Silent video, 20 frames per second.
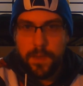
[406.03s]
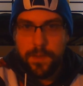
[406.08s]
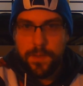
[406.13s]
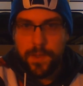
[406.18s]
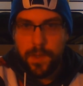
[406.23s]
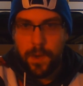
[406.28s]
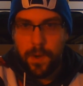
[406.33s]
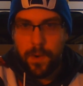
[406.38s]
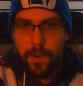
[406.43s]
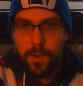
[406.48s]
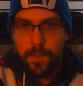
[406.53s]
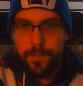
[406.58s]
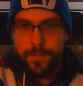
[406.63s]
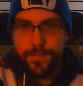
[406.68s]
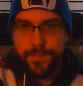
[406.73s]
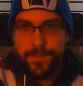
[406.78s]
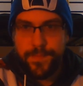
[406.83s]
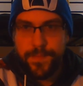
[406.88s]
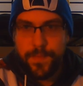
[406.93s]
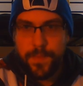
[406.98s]
So,
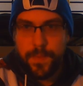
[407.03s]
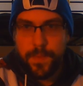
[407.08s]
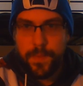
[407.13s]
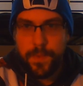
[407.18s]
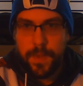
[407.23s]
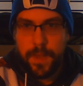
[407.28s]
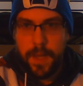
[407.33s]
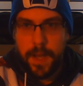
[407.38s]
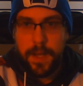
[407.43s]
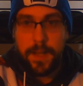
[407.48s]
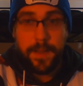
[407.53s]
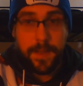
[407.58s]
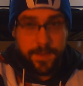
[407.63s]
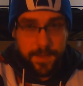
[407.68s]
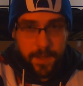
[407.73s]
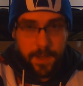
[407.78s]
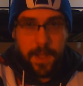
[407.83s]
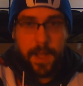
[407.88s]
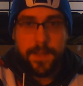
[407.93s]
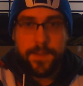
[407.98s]
like I
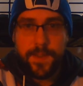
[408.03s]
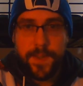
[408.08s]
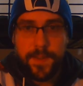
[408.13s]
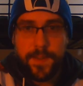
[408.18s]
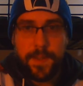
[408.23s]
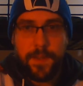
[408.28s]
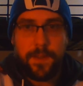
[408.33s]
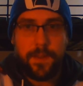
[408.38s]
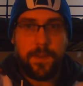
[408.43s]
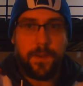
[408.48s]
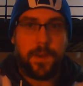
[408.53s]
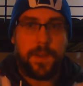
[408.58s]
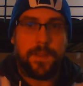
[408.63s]
said, on 62,